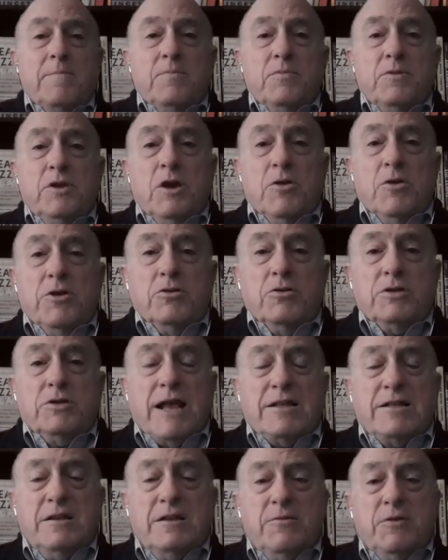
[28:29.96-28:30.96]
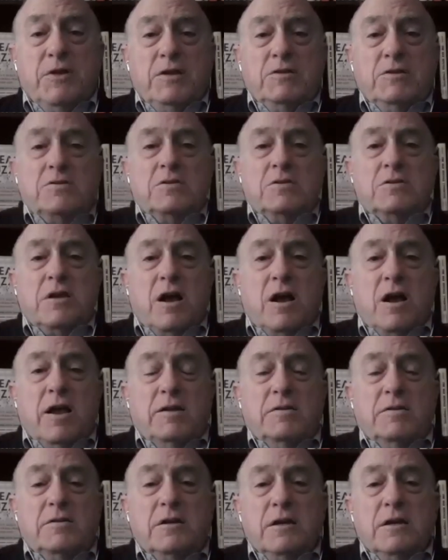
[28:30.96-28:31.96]
there's activities
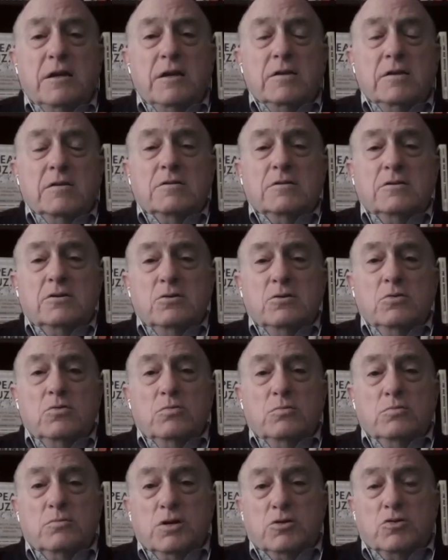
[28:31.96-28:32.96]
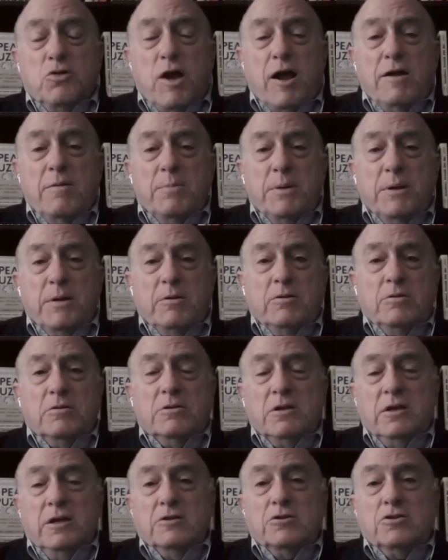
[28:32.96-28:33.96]
designed to try to
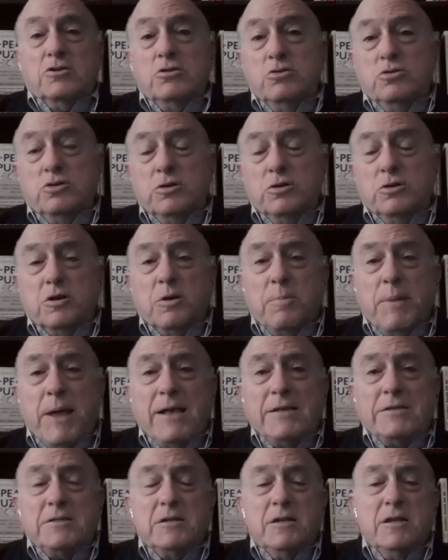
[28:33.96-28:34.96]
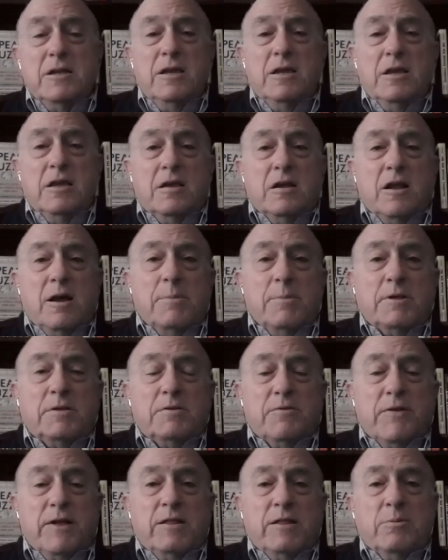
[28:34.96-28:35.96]
build institutional capacity, economic
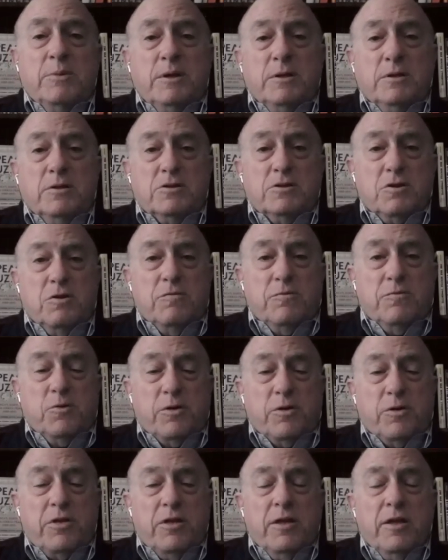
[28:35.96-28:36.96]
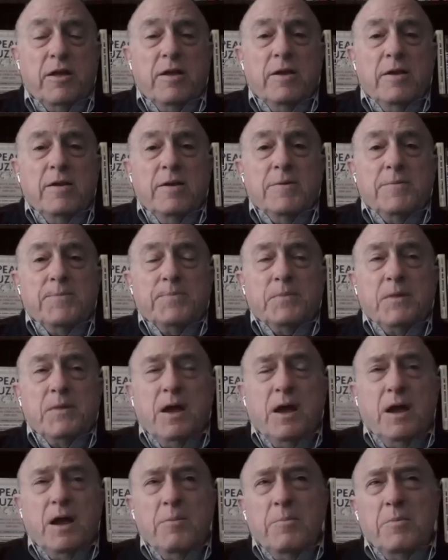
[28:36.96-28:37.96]
development, and so forth.
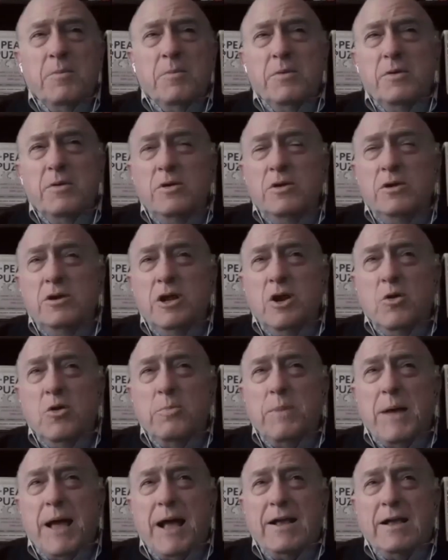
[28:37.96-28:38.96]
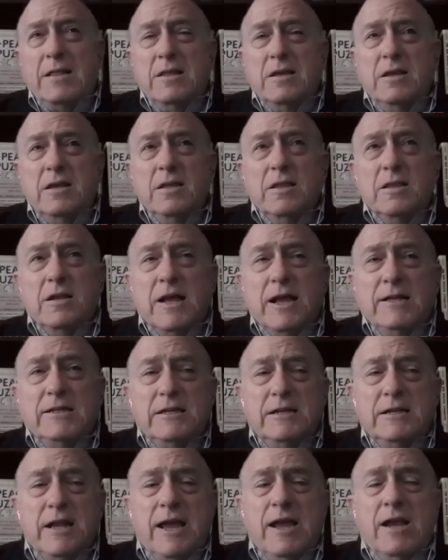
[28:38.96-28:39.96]
Back in the
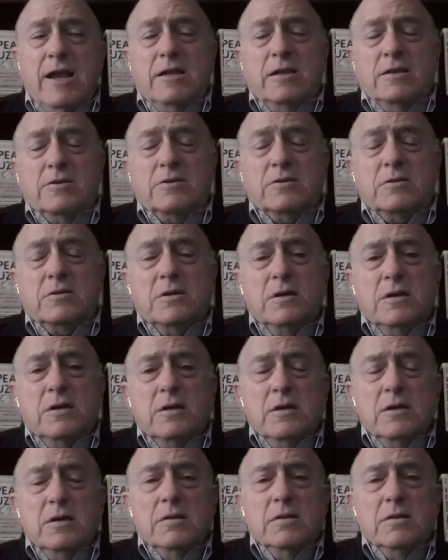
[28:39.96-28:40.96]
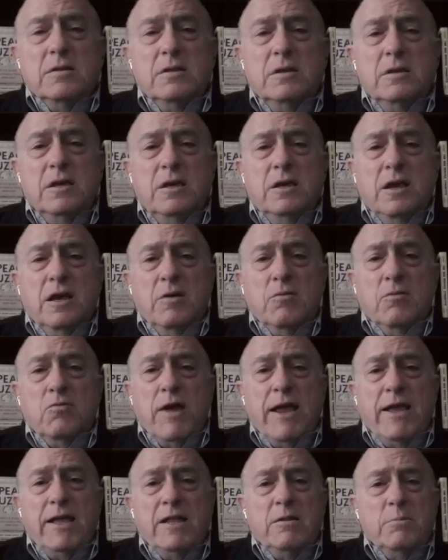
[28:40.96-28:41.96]
1980s, the
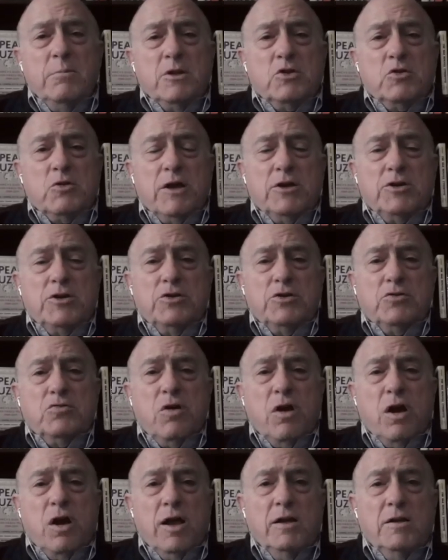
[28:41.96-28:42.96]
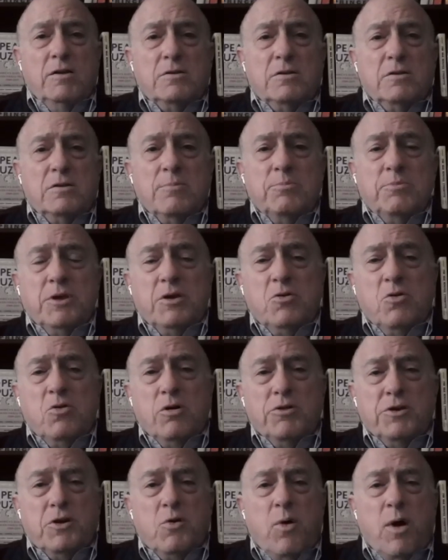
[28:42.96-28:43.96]
Reagan administration tried something
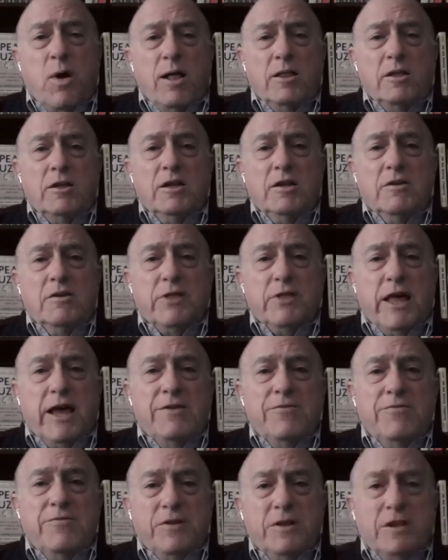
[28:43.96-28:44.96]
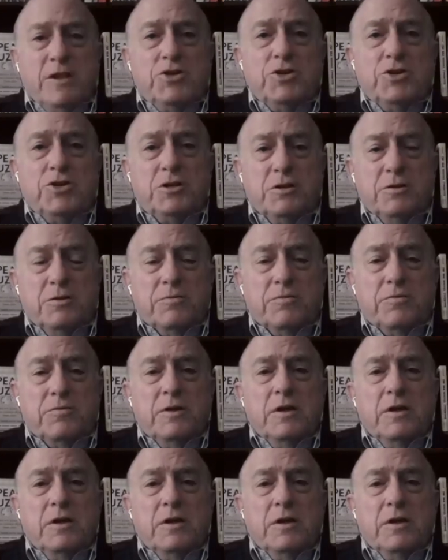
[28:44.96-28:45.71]
called the Quality of Life Initiative,